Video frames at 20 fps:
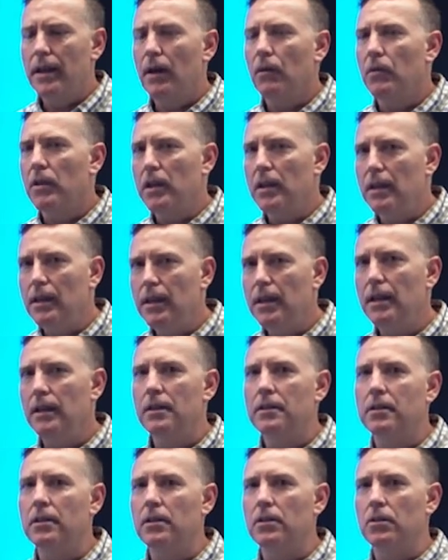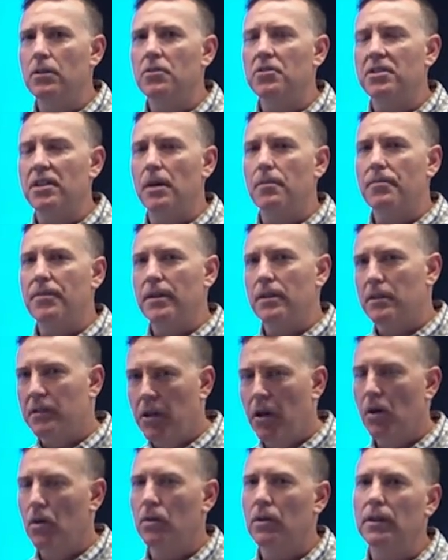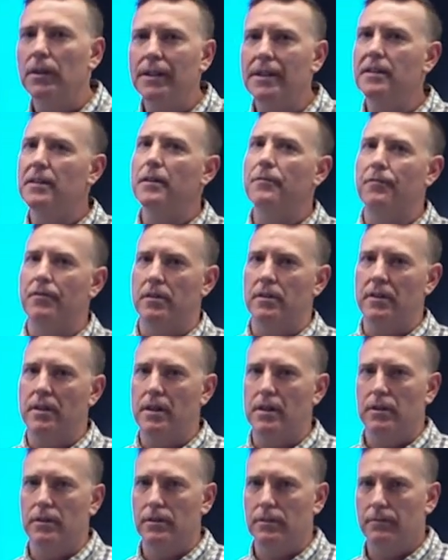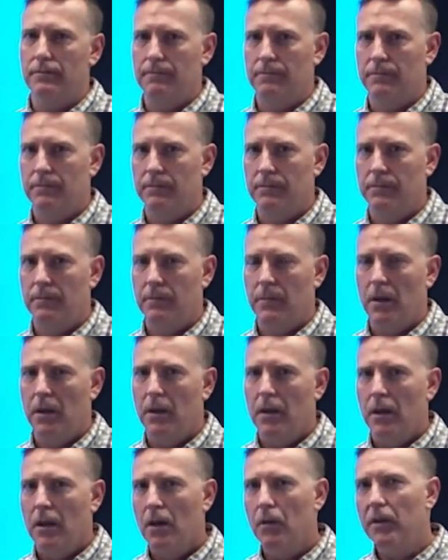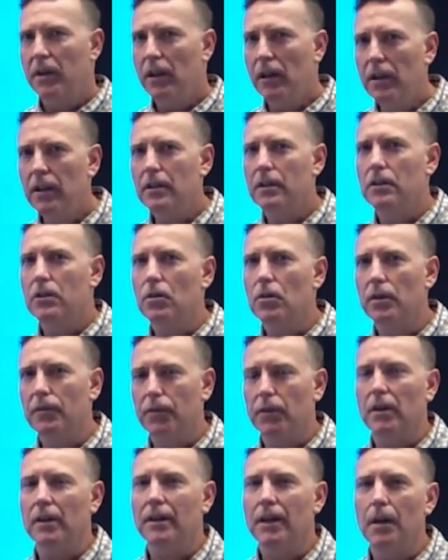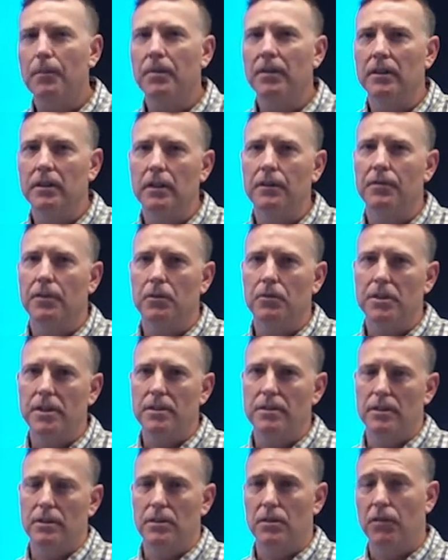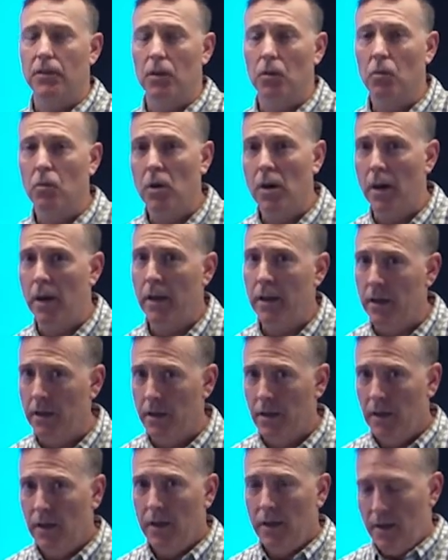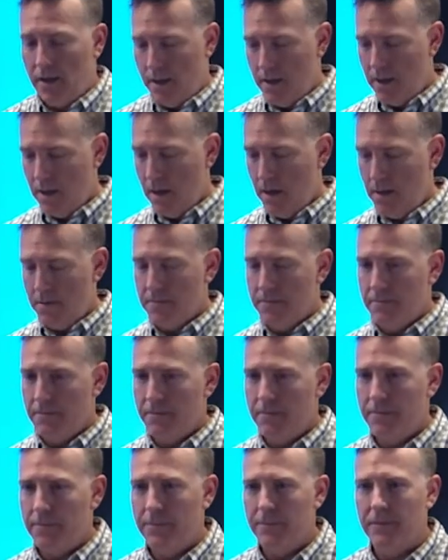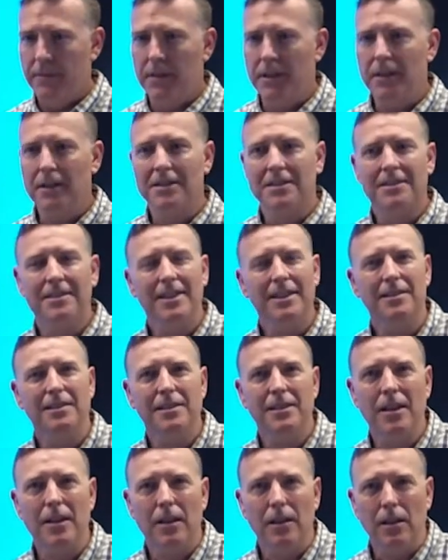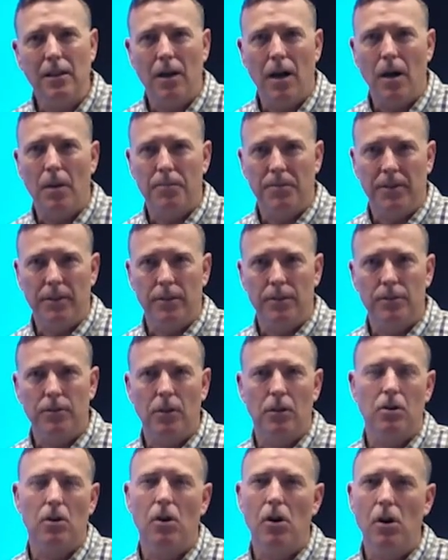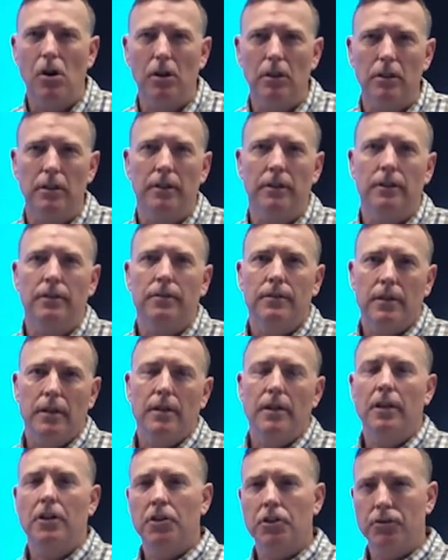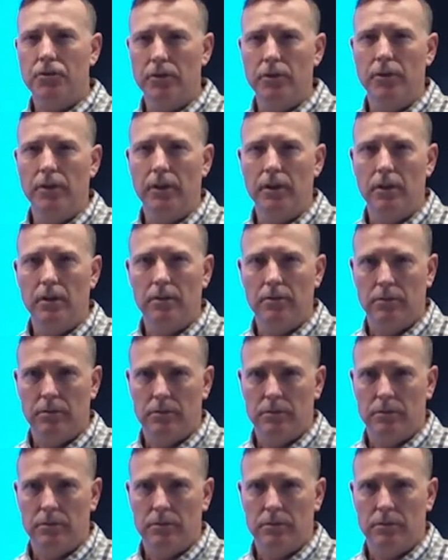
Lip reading: yet we needed to do something totally different here. And we needed to do it for a couple of different reasons. For one, the existing optics are all extruded.